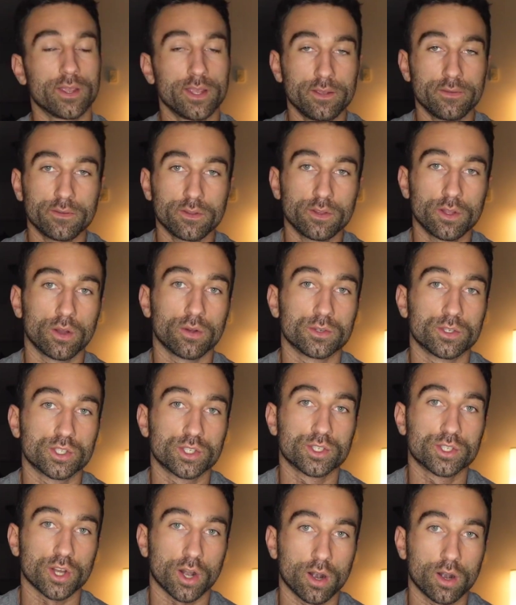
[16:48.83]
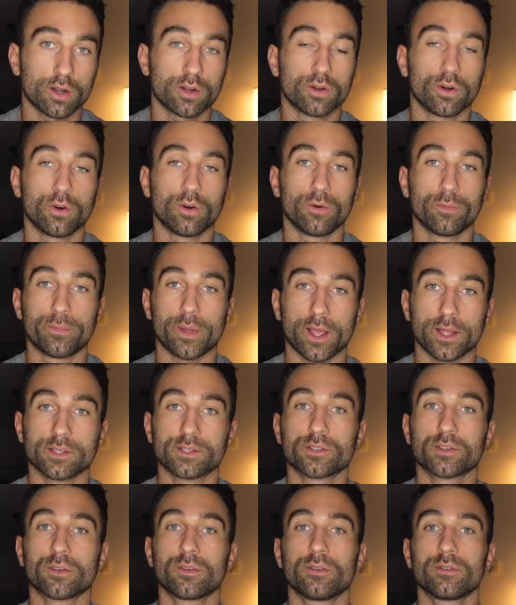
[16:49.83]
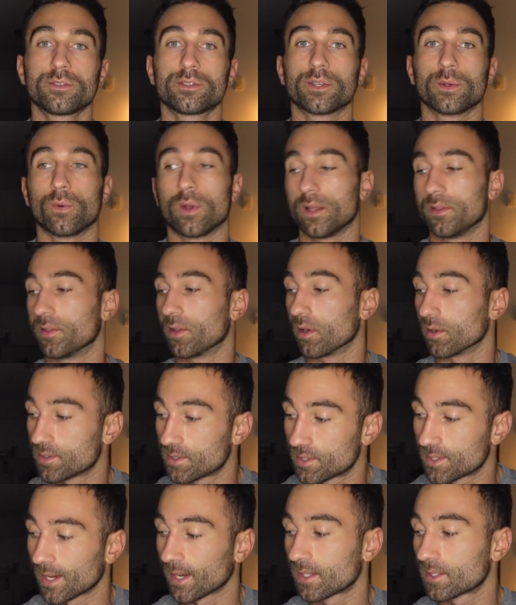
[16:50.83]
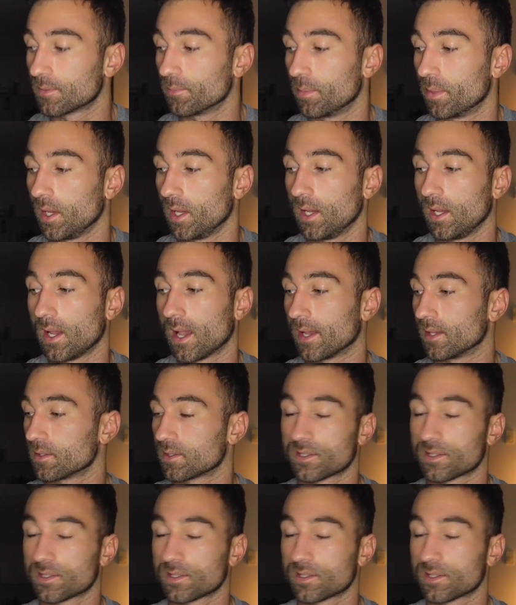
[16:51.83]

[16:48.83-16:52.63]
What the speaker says: even though charcoal pencils, when they're 6B and